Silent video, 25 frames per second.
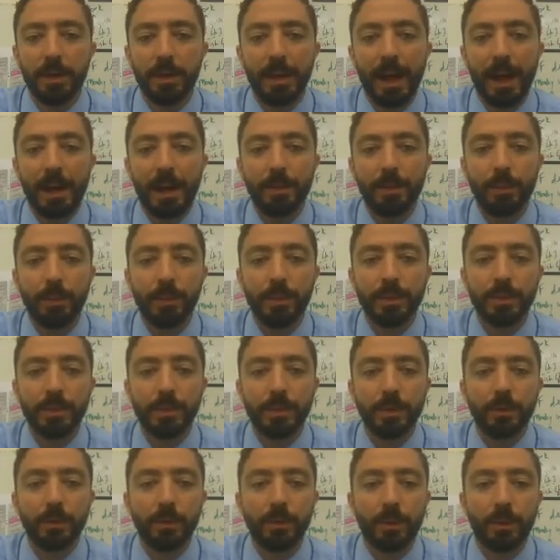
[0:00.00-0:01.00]

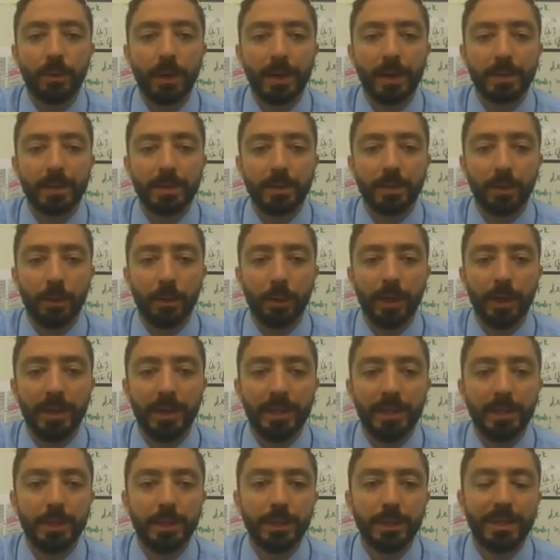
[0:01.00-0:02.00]
9.04 has
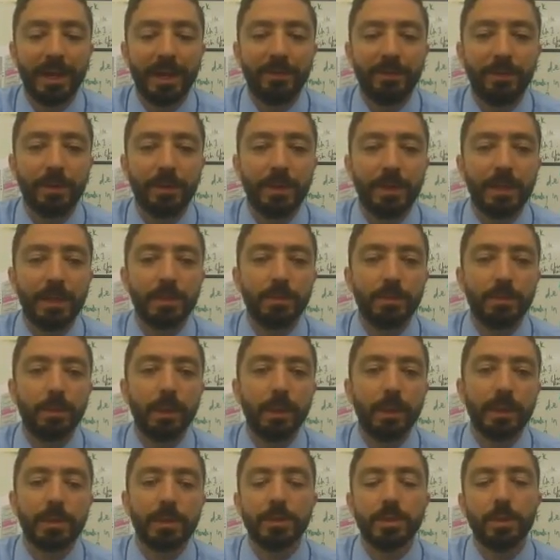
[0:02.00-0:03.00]
3 digits after the decimal
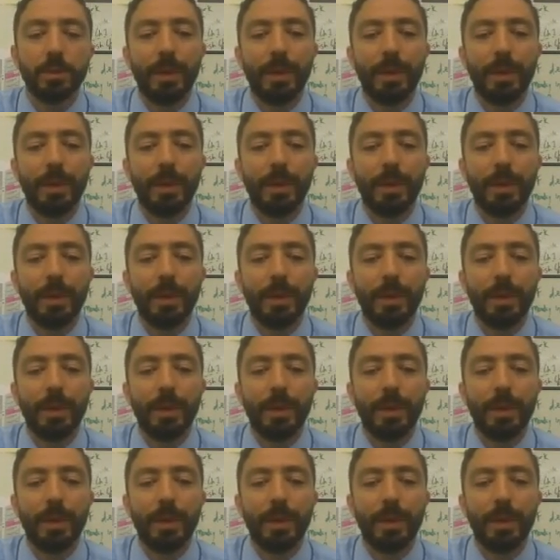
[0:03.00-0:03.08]
place.